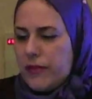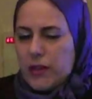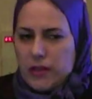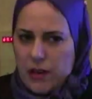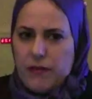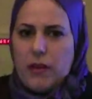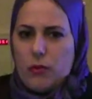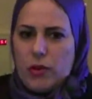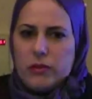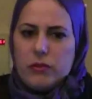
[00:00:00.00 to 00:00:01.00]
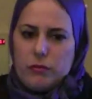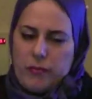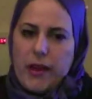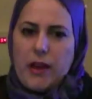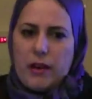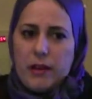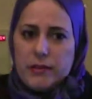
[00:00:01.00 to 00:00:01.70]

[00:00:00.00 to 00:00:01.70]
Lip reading: if they want to make a gut